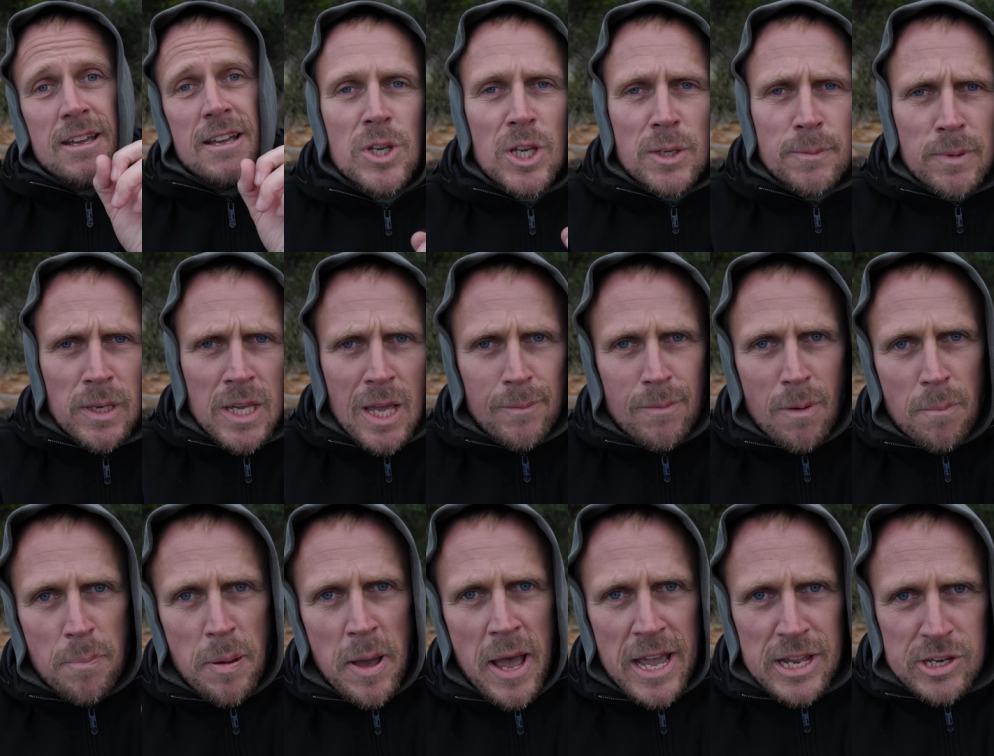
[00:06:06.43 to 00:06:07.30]
You can become
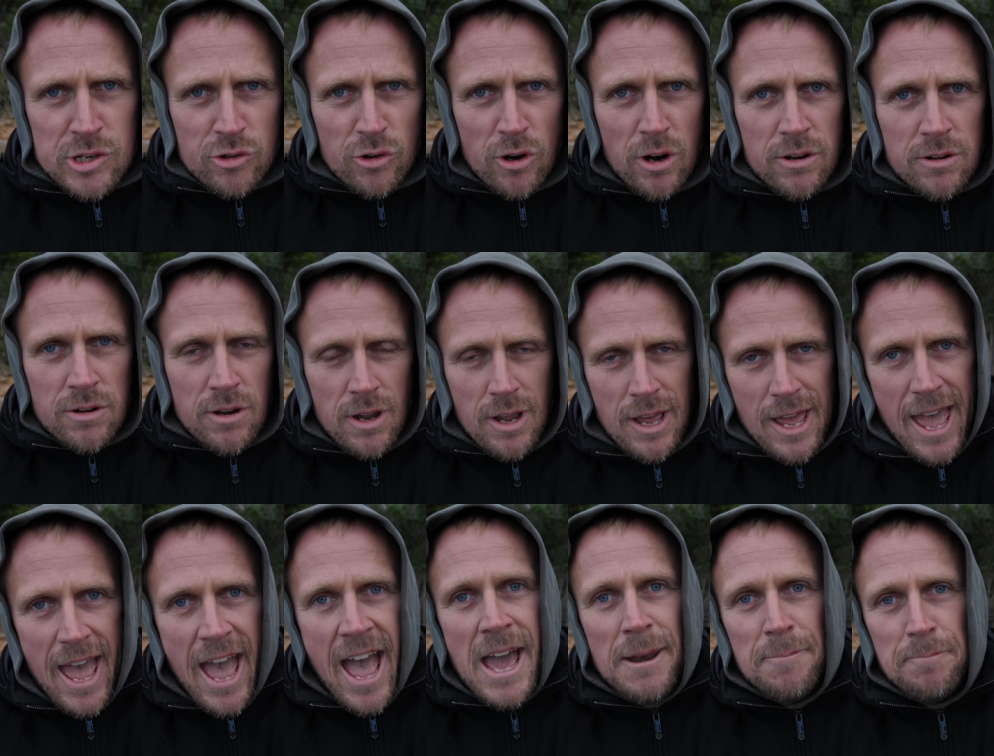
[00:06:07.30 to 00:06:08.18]
a
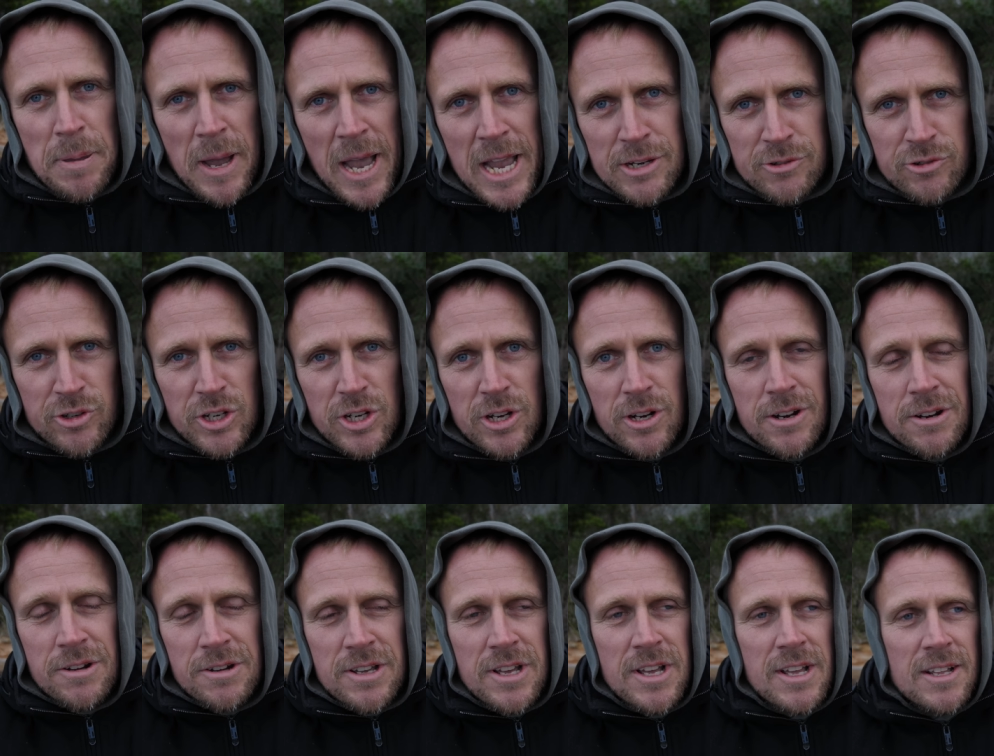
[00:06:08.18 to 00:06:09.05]
patron at
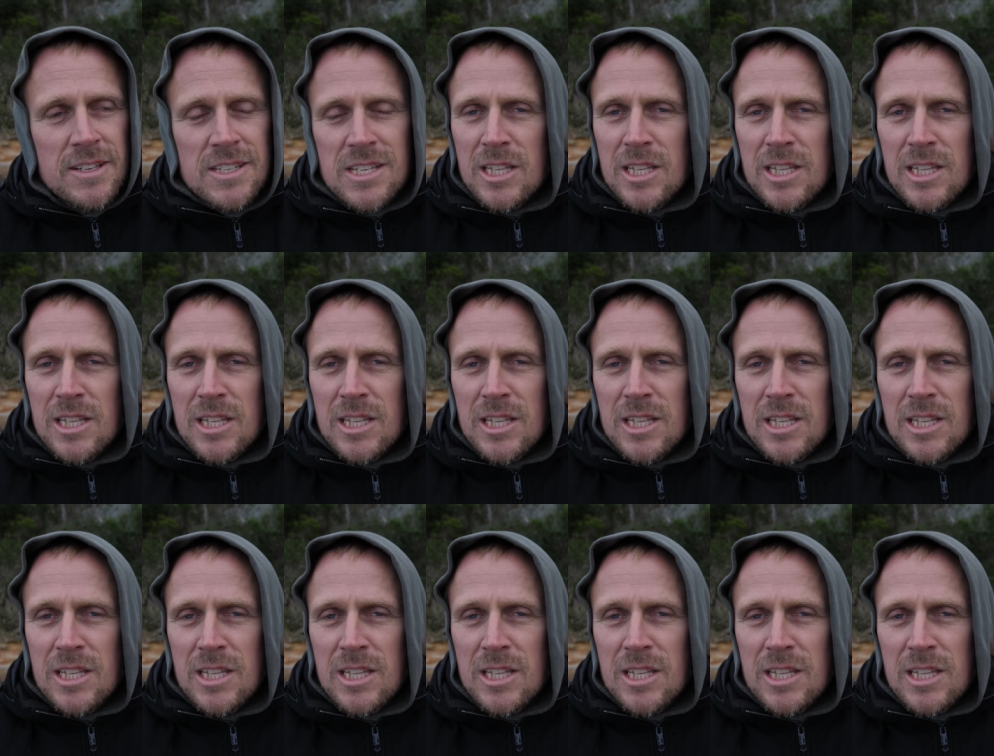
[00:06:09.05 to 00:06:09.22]
Patreon.